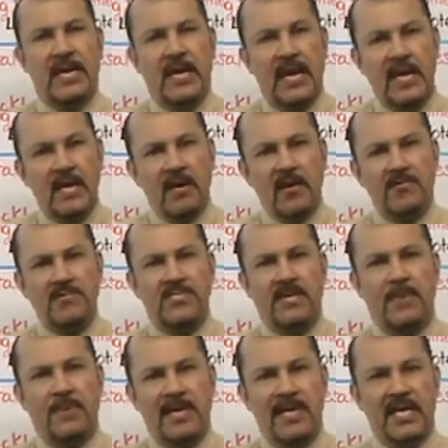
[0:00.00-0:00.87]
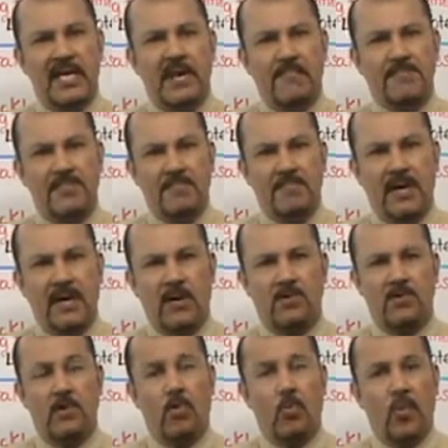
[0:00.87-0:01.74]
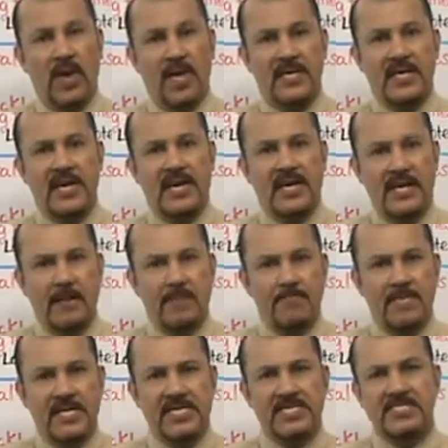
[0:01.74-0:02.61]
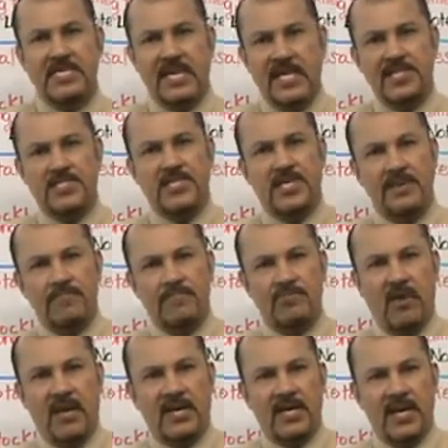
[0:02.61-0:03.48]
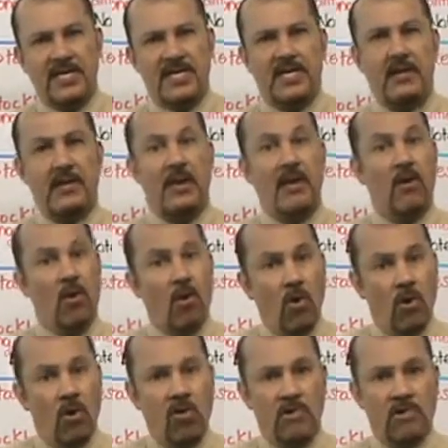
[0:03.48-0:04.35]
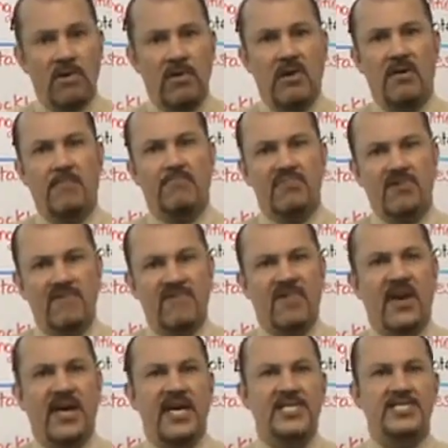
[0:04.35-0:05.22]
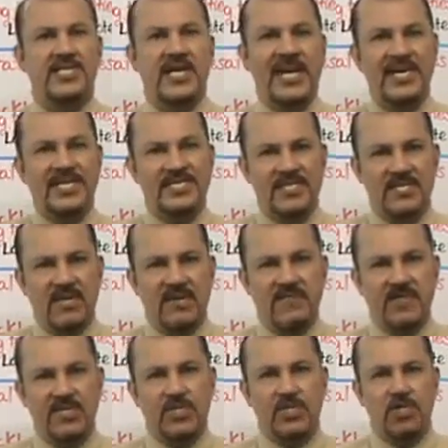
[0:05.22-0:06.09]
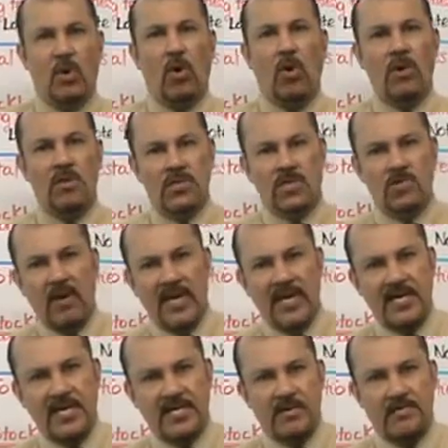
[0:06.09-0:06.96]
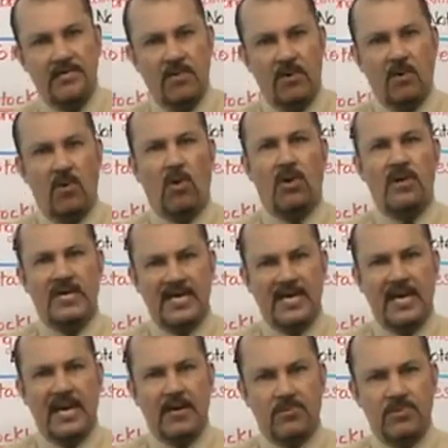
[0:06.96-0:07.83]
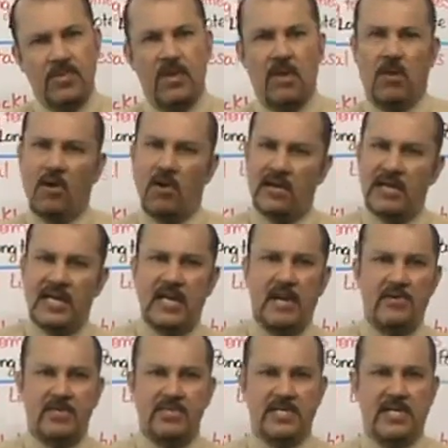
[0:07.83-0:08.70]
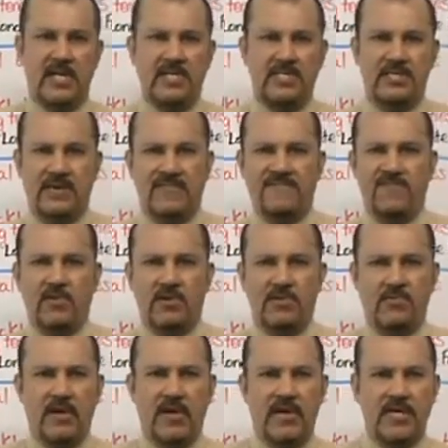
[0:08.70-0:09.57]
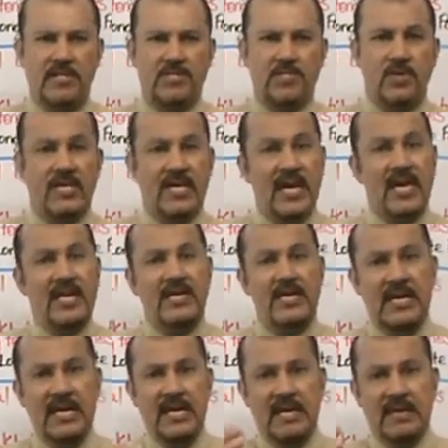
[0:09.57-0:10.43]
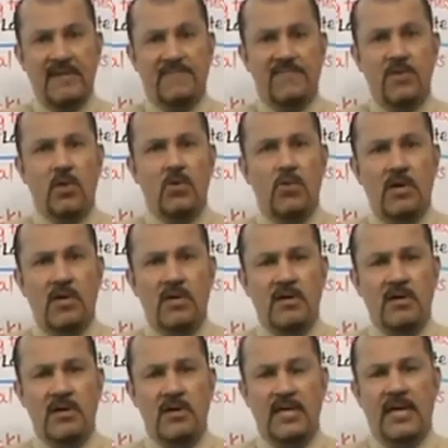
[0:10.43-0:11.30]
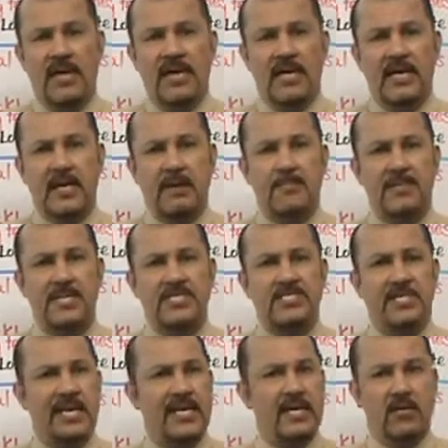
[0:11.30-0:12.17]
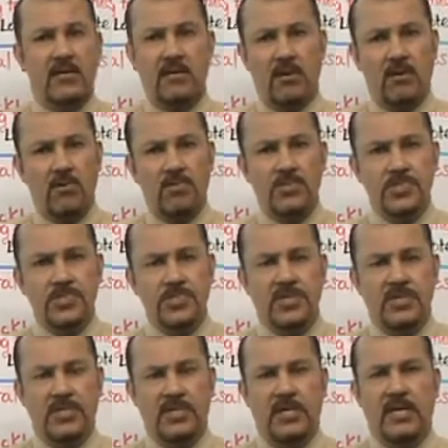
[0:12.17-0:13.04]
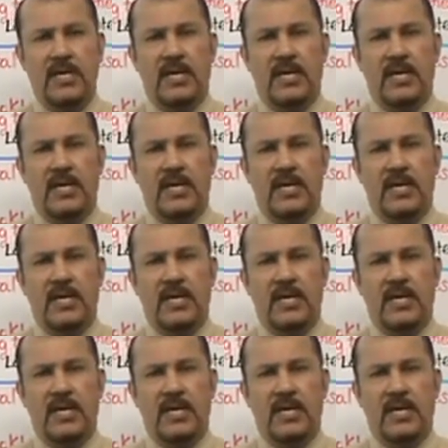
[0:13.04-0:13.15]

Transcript: AR typically comes about when a company sells a product or provides a service on credit, on account. On account is another term for on credit. So again, if you were a company selling clothes